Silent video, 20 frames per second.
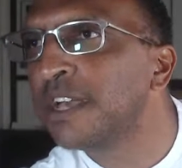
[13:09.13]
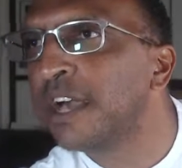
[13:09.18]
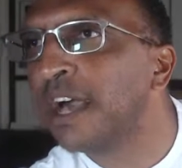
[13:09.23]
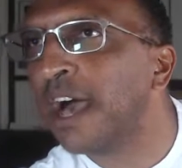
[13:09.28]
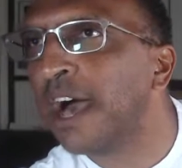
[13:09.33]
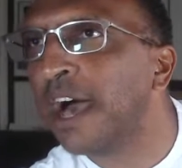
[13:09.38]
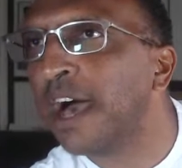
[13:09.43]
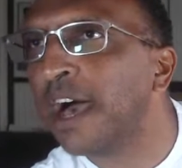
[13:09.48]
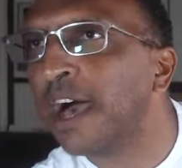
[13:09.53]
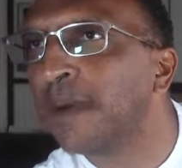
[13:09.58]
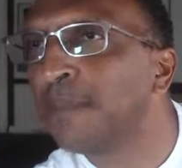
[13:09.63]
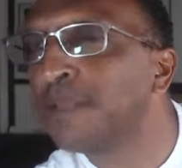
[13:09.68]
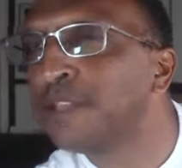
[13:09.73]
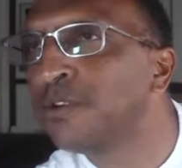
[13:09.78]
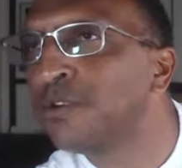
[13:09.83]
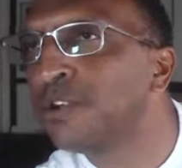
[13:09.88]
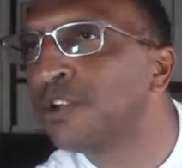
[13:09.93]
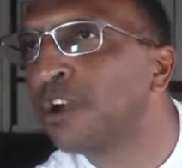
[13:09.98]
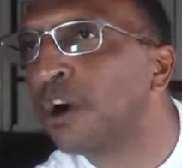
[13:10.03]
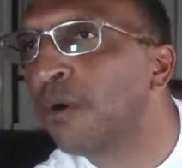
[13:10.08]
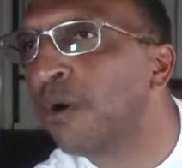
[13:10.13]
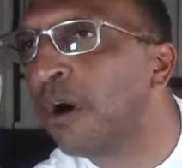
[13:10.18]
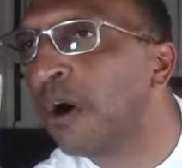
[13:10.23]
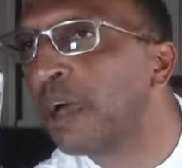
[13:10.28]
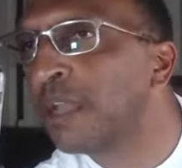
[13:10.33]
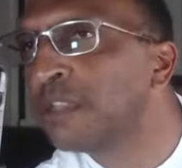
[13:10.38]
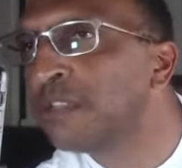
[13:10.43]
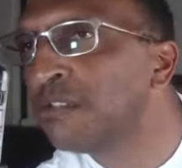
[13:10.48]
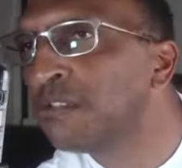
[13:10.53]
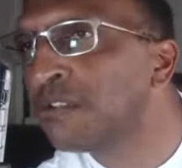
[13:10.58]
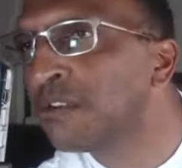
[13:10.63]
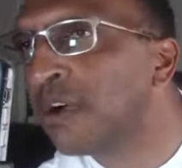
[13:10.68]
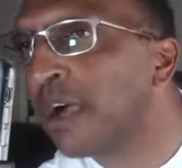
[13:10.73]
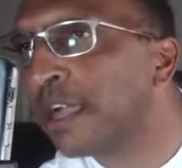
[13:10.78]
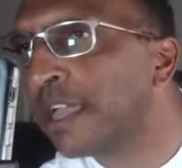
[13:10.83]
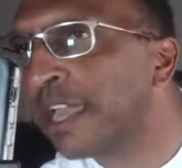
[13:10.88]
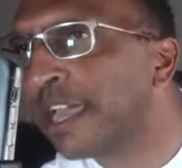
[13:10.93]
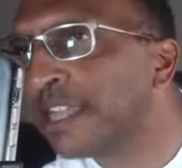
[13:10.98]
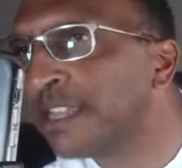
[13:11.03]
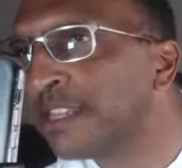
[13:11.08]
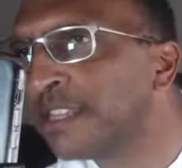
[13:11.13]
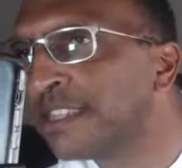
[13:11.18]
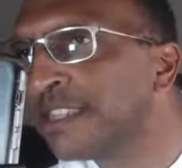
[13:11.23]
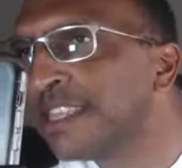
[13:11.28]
But you can go on. You can go again.